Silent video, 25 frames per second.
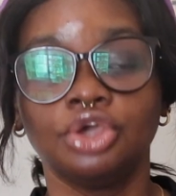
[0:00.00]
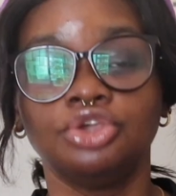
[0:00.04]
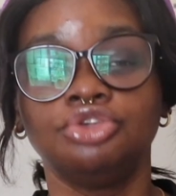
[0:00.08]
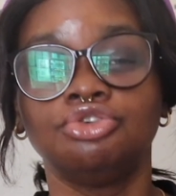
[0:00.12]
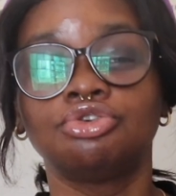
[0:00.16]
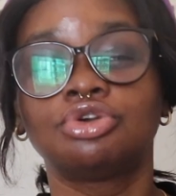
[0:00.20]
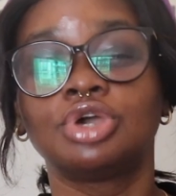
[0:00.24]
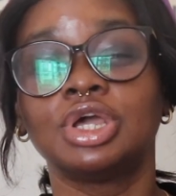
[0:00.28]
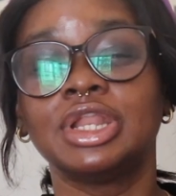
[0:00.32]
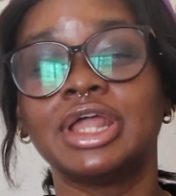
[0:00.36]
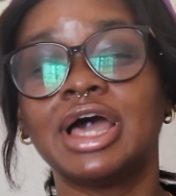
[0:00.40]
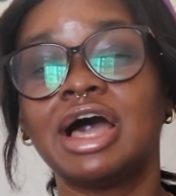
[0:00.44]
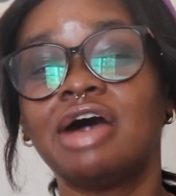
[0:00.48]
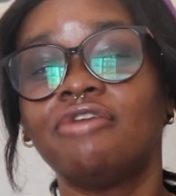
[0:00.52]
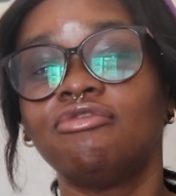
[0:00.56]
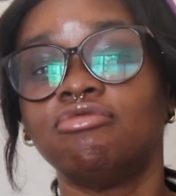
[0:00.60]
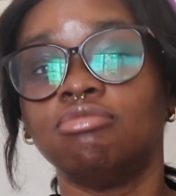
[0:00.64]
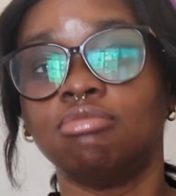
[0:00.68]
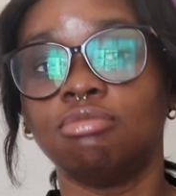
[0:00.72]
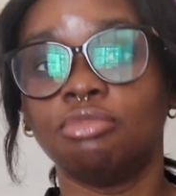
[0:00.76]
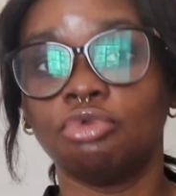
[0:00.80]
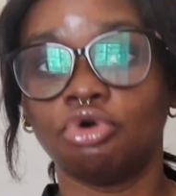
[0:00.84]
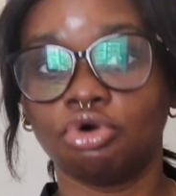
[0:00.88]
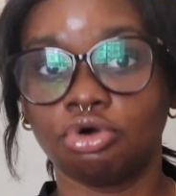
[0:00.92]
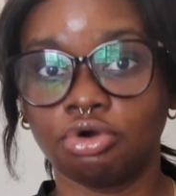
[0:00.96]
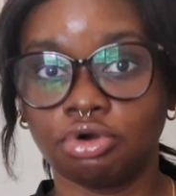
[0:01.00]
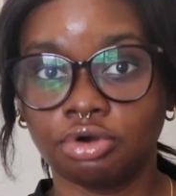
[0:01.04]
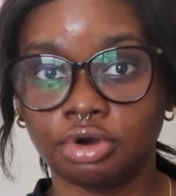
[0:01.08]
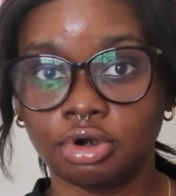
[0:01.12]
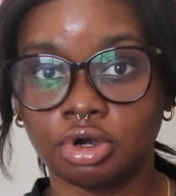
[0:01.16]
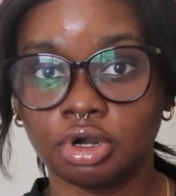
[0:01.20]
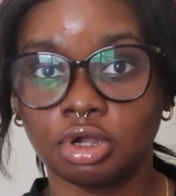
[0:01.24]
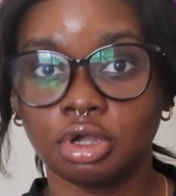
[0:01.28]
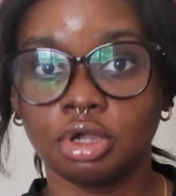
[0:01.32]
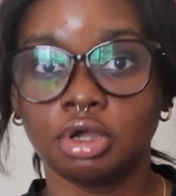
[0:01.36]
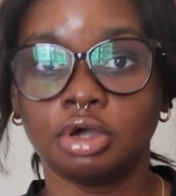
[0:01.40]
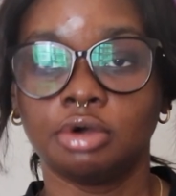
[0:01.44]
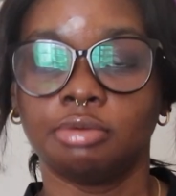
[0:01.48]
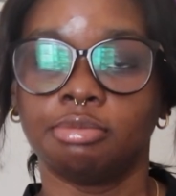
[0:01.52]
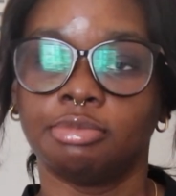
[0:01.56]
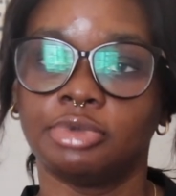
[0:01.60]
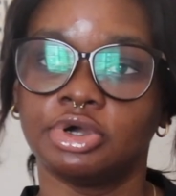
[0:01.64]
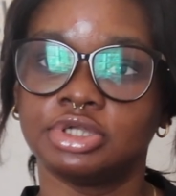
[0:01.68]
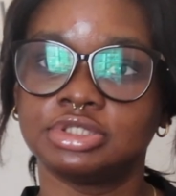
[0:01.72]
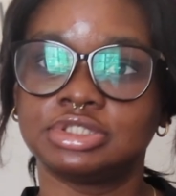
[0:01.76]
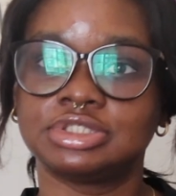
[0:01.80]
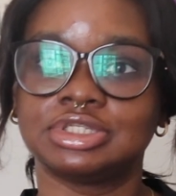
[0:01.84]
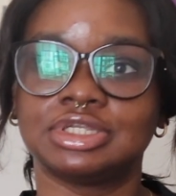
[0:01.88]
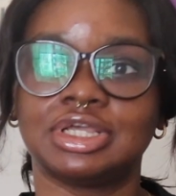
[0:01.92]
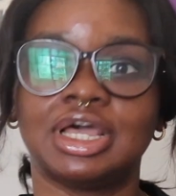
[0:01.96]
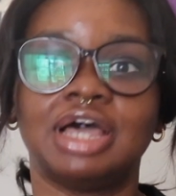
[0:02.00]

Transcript: You can have more, but